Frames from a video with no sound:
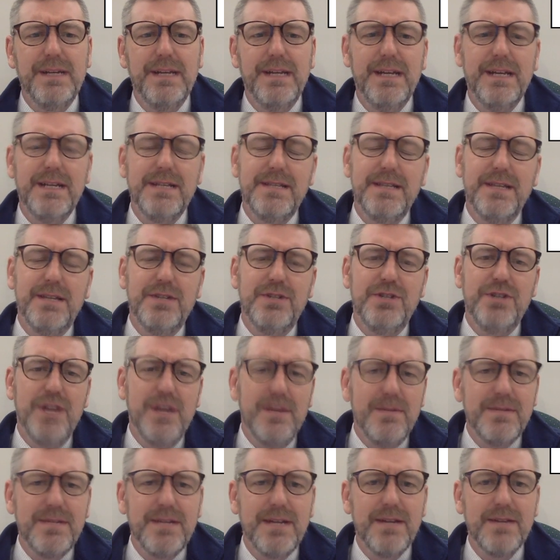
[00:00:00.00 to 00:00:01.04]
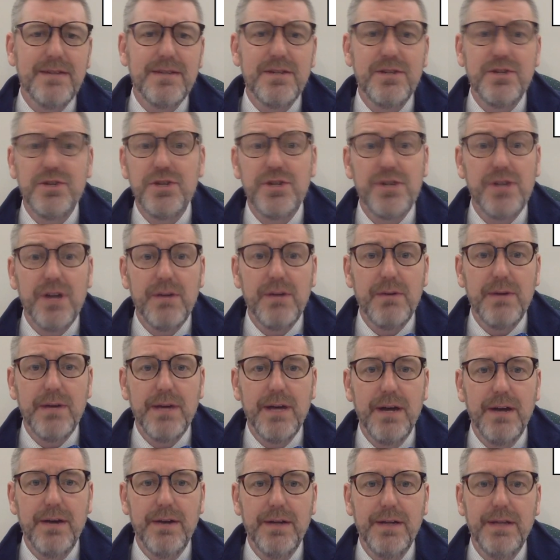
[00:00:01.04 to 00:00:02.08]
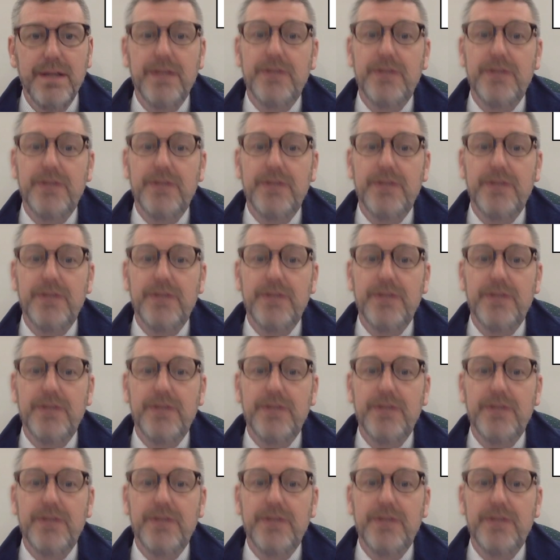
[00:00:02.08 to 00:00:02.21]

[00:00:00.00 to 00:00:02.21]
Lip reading: kids that Jamestown's in Chautauqua County,